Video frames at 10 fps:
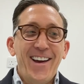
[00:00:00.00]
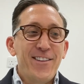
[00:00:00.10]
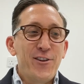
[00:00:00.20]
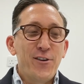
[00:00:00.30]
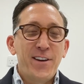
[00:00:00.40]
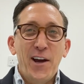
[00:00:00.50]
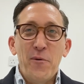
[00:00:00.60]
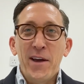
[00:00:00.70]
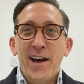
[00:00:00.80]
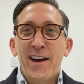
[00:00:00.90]
In the UK,
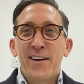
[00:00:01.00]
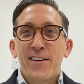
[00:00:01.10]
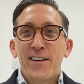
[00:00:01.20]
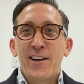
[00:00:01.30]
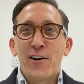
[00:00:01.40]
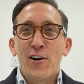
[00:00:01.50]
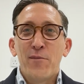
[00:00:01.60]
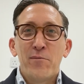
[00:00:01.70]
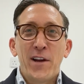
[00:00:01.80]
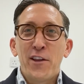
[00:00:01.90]
we had
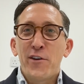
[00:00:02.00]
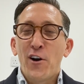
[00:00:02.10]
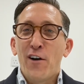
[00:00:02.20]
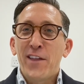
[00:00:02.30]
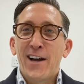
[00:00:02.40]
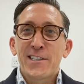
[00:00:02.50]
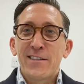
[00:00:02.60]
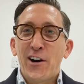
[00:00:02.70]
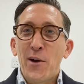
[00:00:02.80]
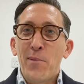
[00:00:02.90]
nearly
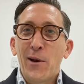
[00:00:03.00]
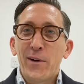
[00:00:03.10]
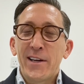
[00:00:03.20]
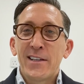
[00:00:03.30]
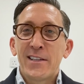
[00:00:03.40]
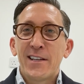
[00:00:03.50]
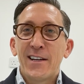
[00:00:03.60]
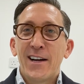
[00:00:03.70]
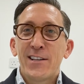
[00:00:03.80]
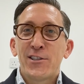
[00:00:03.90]
3,500 of our employees
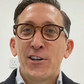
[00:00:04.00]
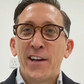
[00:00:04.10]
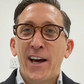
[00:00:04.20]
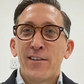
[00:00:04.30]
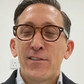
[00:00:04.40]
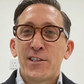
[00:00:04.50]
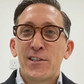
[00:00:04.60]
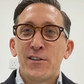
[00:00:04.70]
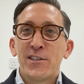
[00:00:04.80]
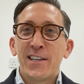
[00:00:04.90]
turn out
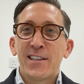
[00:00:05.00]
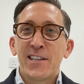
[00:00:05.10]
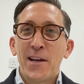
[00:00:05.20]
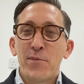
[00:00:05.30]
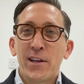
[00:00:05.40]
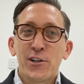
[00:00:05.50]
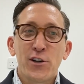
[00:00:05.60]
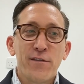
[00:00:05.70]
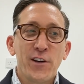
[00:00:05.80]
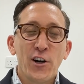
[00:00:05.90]
to see the team bring the
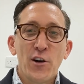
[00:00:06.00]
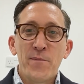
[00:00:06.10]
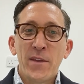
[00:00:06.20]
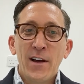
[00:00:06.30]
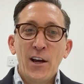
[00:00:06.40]
trophy home.